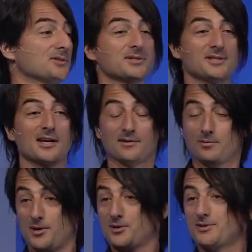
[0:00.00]
So instead,
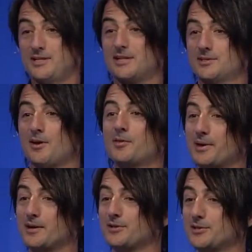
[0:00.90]
what you're seeing is all
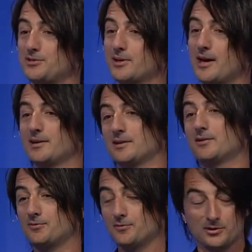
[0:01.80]
the benefits you get
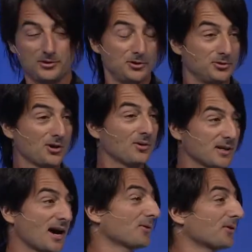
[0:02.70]
if you
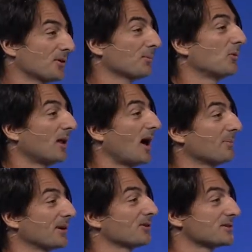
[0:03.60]
don't yet or your mobile
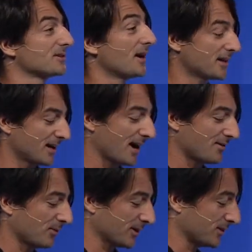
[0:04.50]
operator does not yet
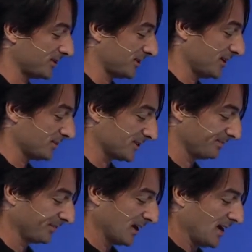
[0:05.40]
have one of those SIMs.